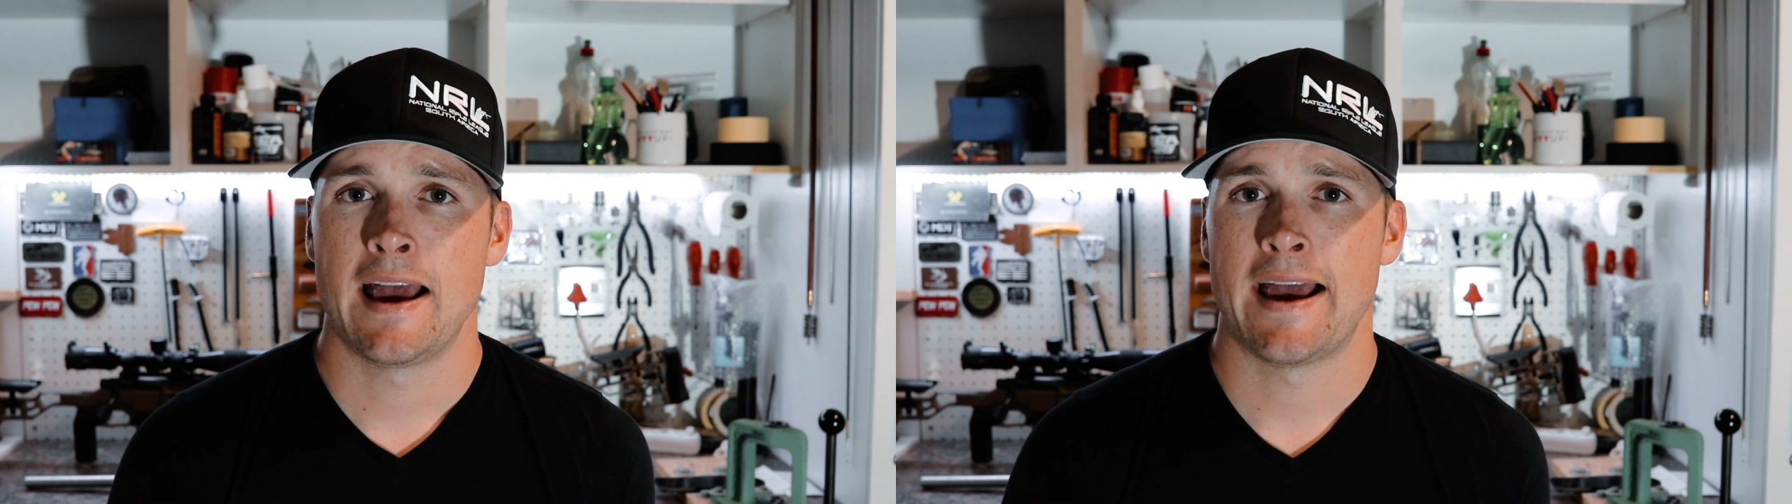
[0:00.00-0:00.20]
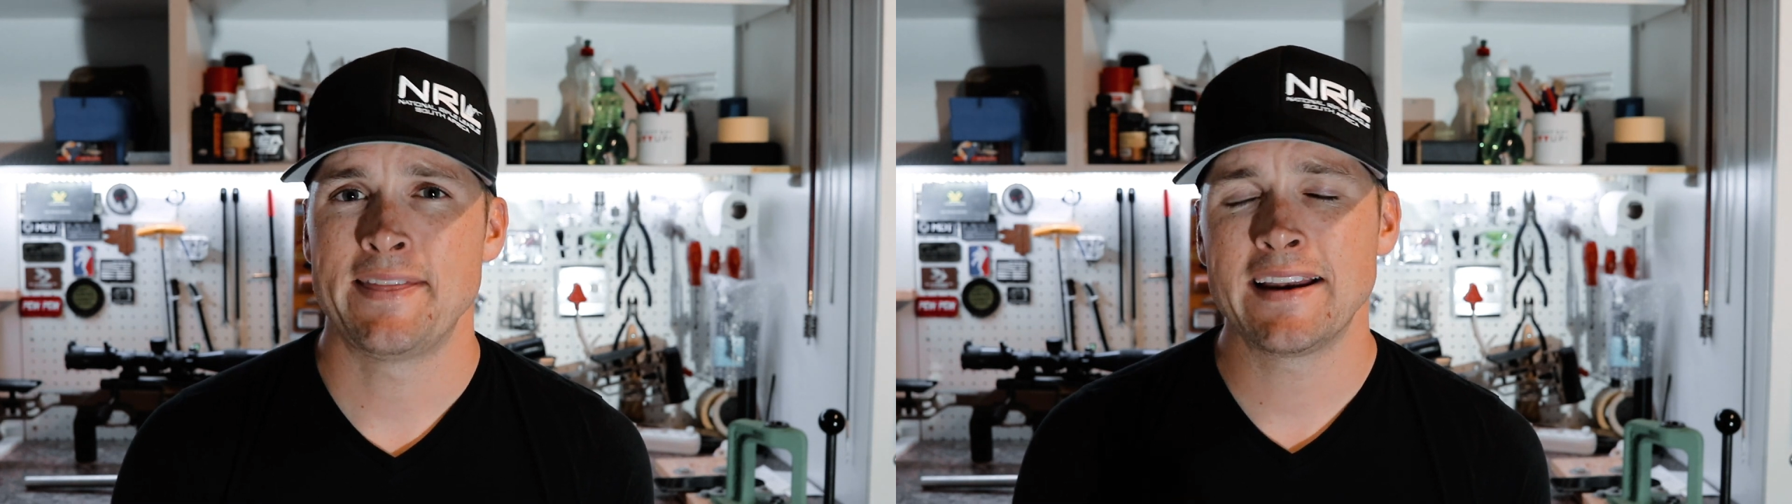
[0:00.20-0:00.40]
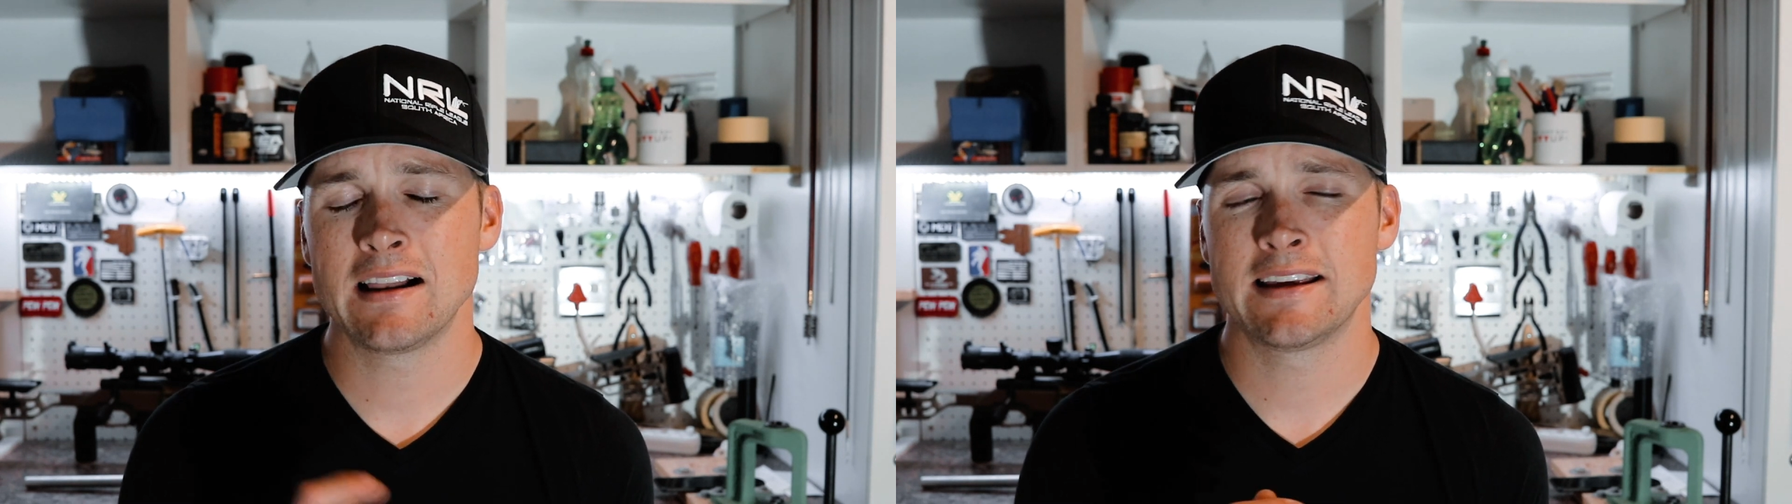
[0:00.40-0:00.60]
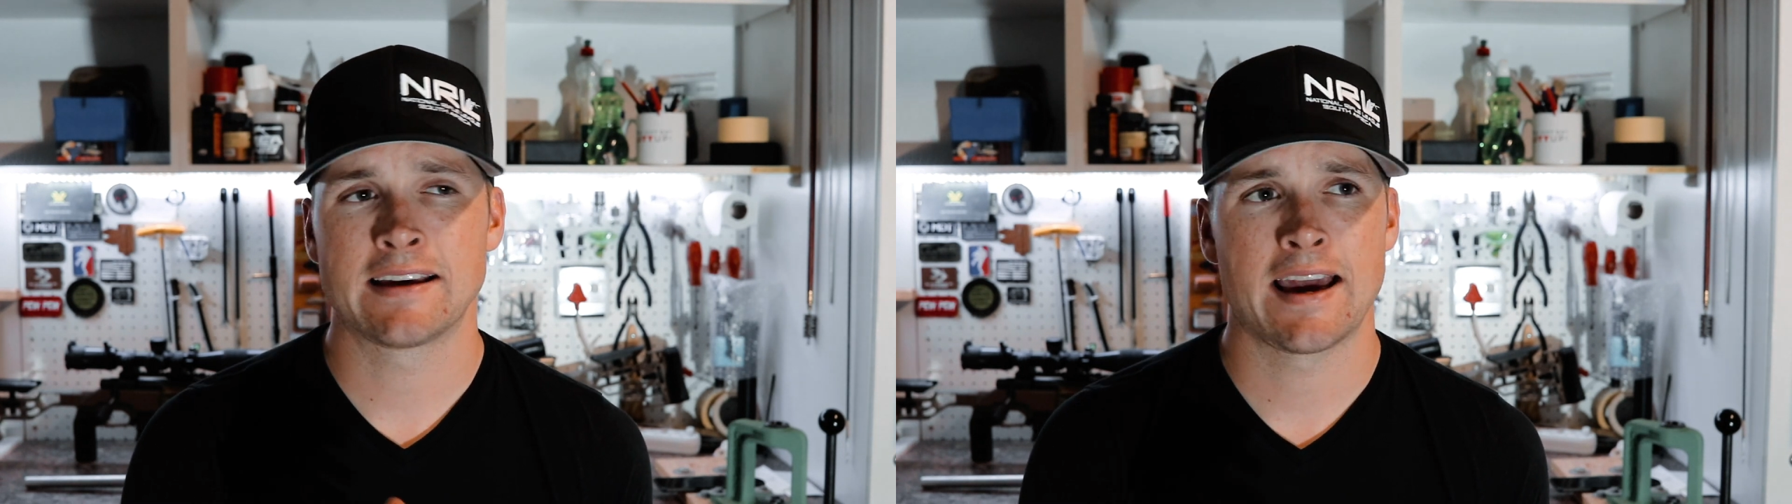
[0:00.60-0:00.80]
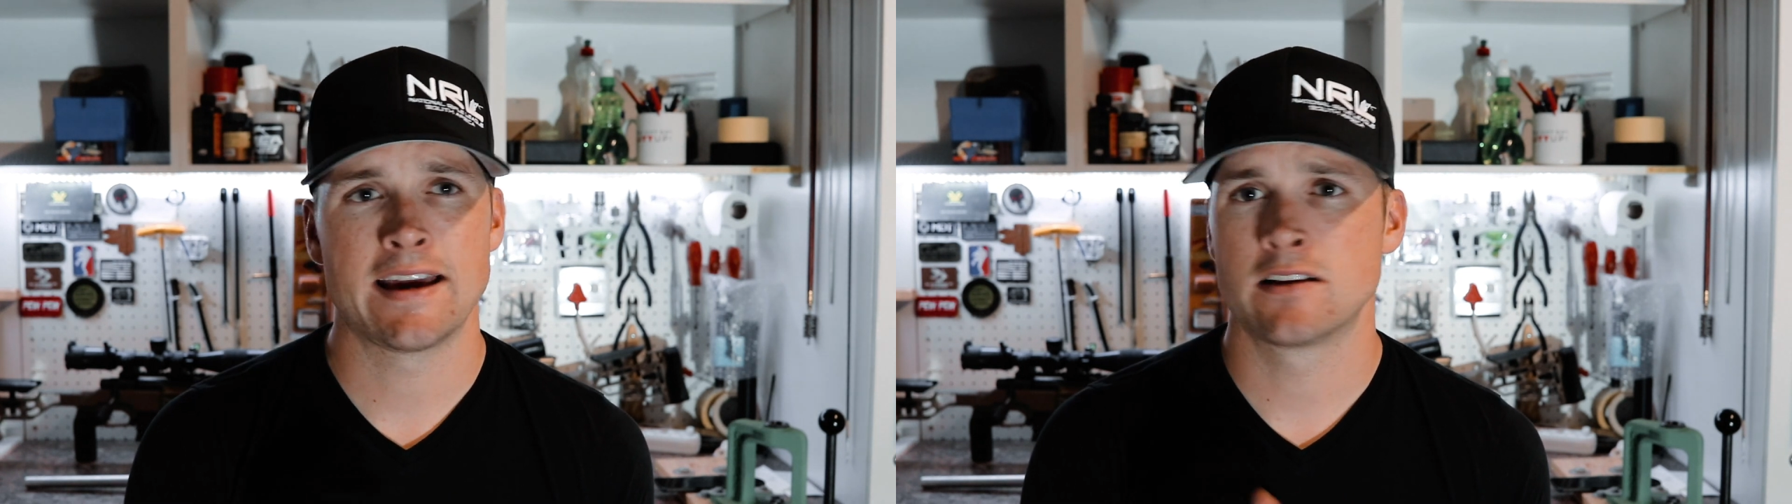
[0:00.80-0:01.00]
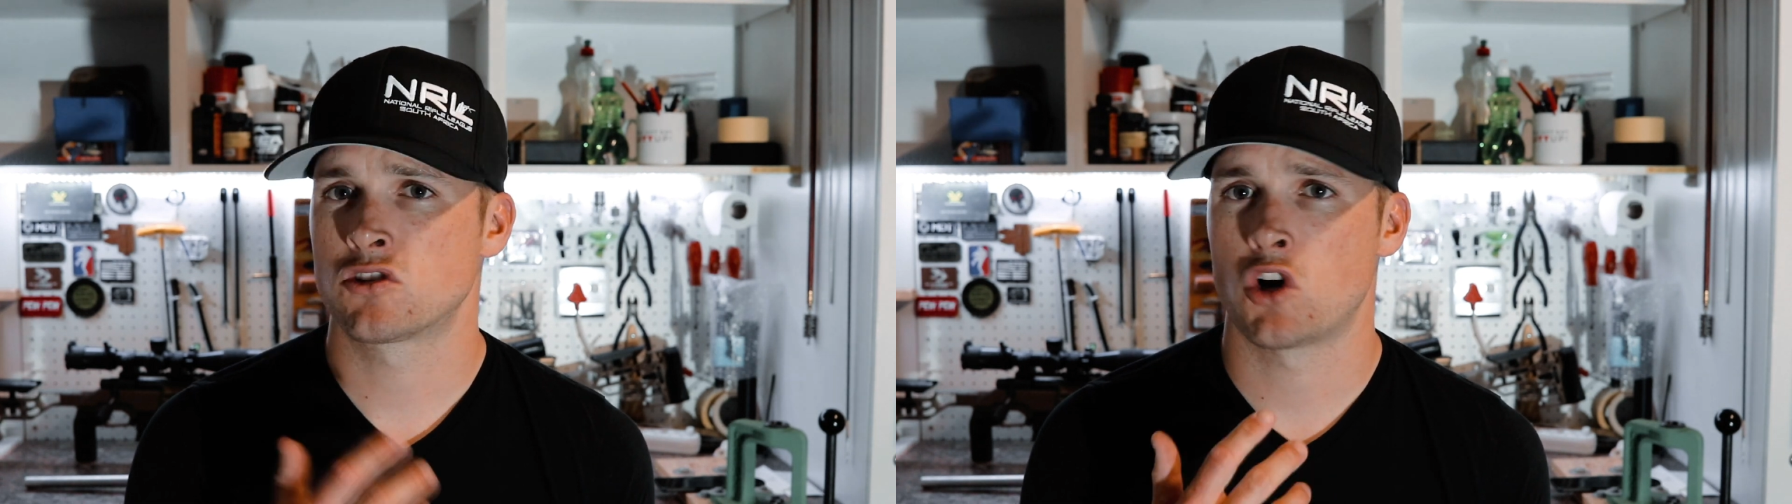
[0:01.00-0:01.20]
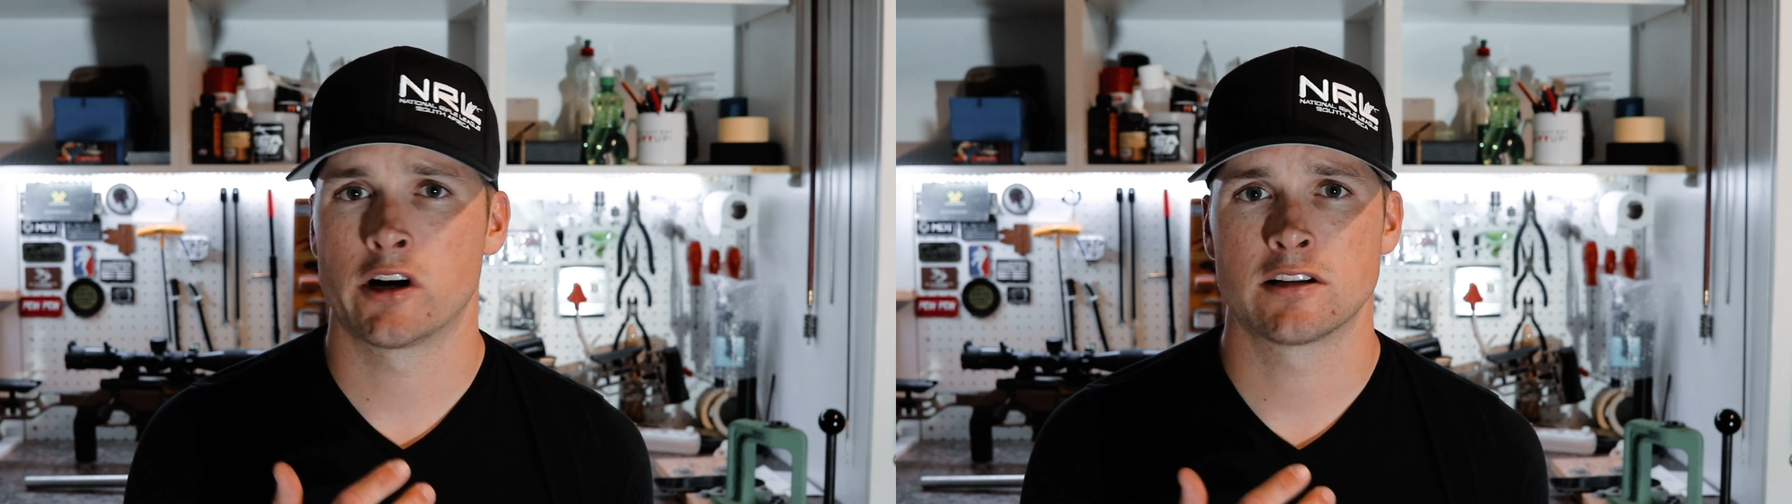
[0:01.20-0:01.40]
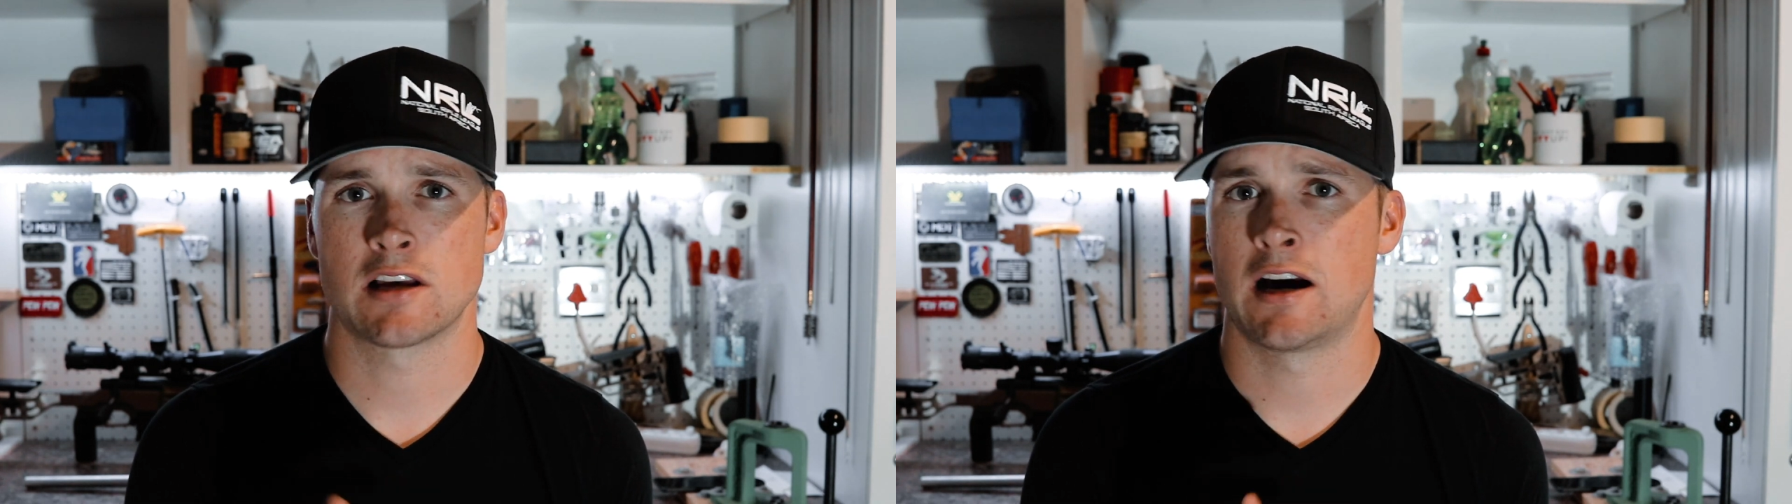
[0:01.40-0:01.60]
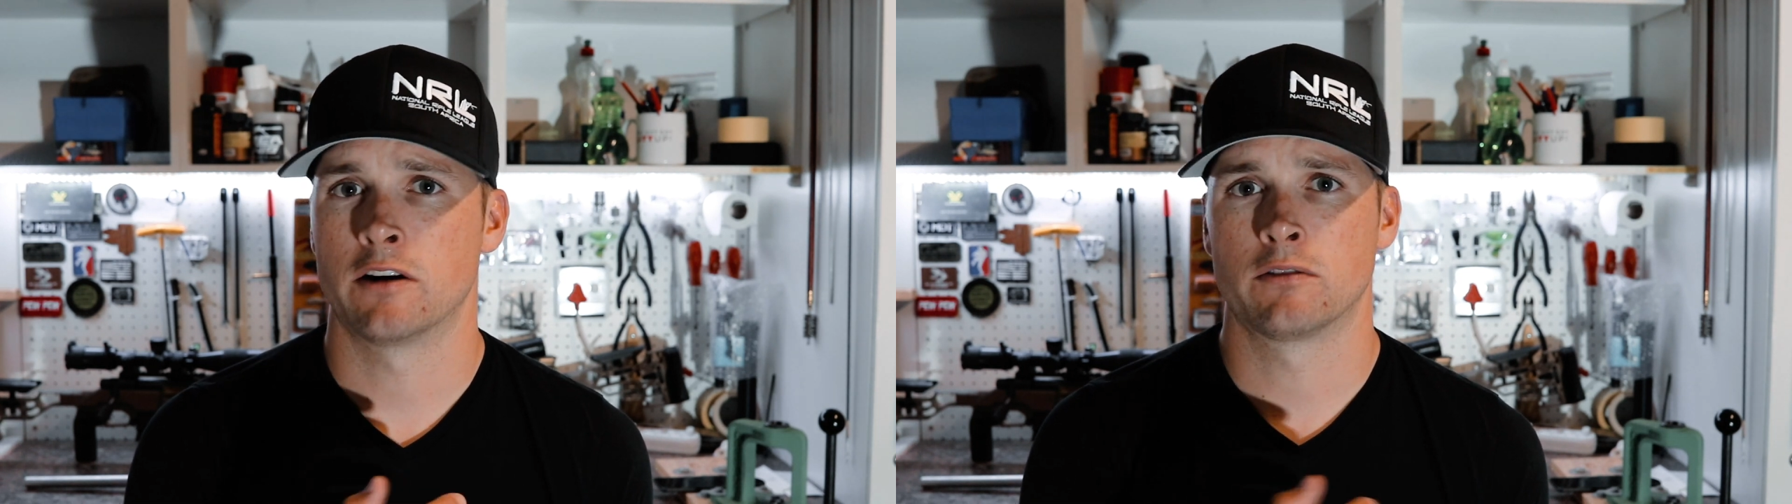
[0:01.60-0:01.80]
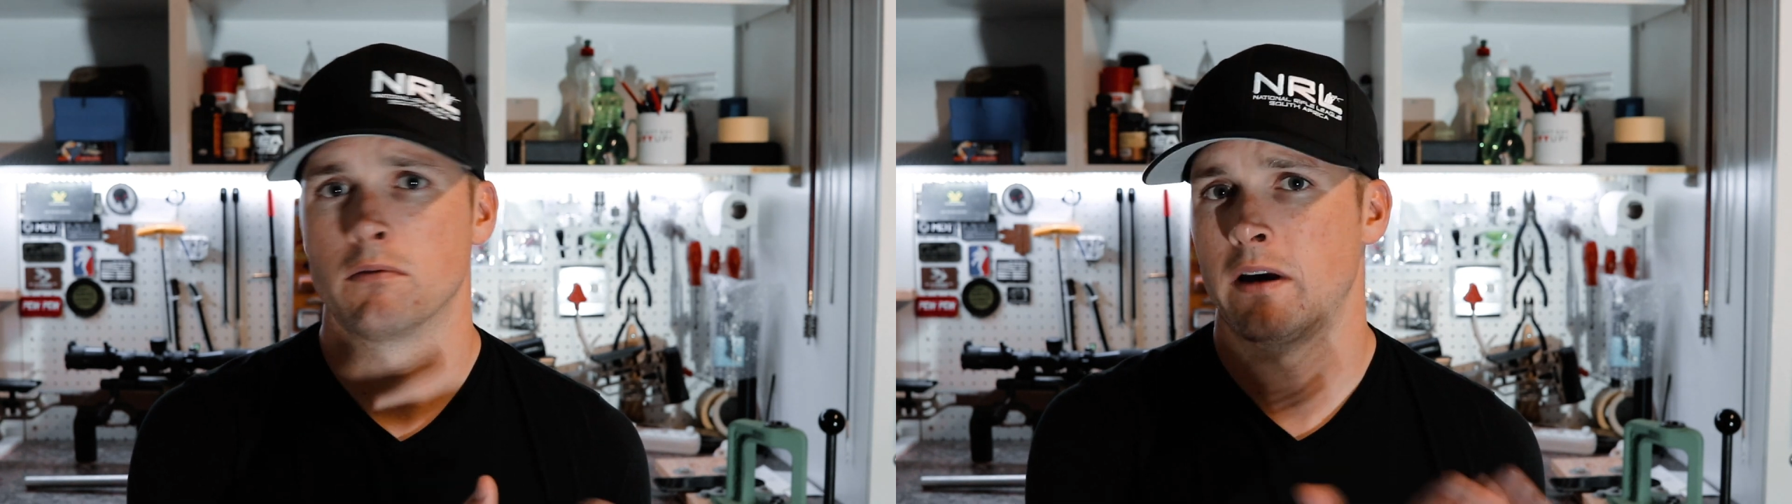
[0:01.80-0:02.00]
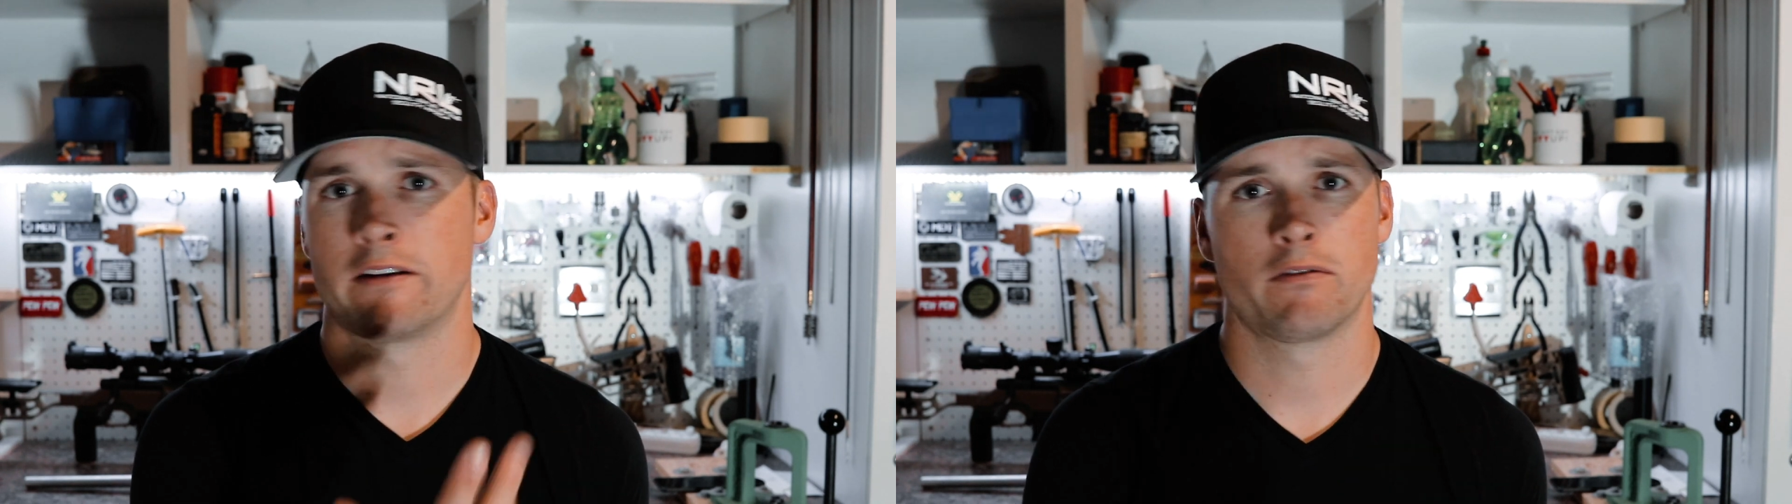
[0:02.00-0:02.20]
and then I'll engage targets out.